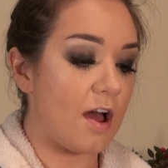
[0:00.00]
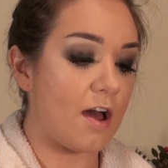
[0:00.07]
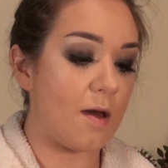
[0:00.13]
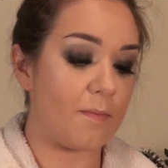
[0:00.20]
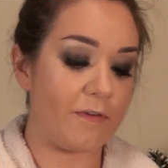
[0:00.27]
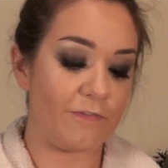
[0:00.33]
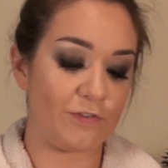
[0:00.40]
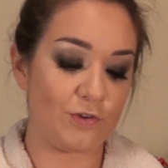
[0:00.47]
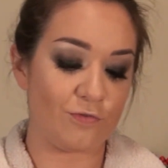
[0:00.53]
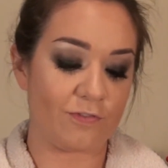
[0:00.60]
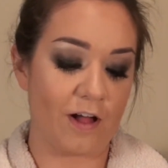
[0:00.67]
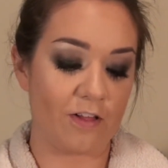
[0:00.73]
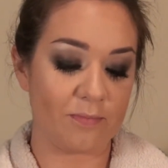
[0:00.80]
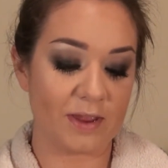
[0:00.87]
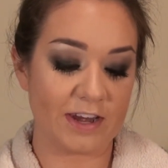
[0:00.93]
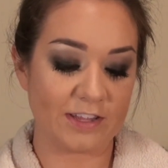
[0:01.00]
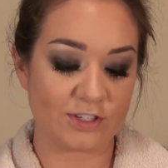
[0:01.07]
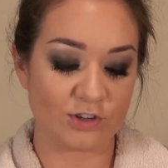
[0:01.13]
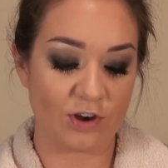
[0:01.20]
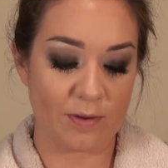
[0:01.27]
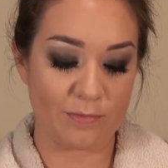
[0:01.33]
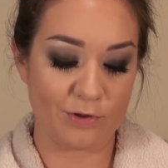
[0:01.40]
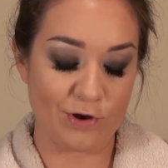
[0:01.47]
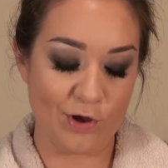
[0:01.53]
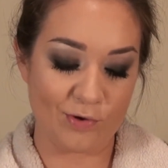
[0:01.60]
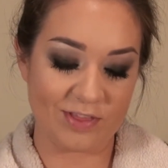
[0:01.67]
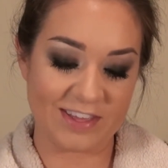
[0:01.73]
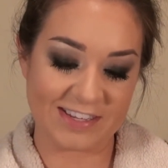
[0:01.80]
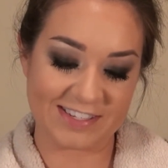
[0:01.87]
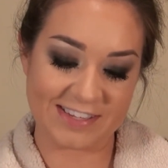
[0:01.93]
If you follow me on Instagram, you
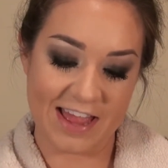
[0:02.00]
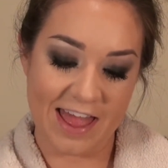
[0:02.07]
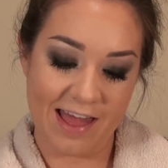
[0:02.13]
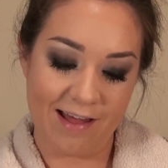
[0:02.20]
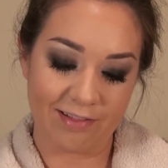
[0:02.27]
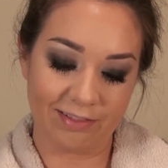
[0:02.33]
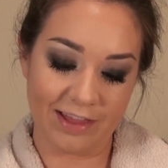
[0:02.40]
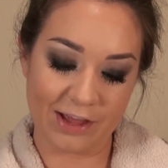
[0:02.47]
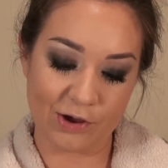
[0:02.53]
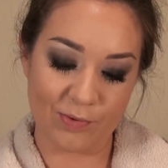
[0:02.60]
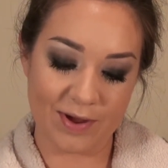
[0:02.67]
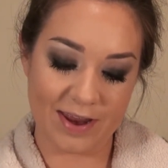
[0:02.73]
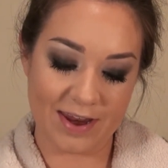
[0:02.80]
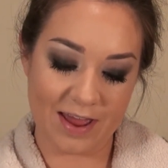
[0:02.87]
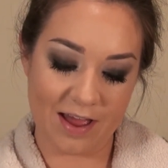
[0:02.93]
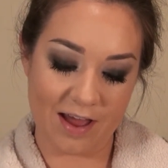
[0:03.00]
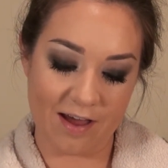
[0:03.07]
know this Liquid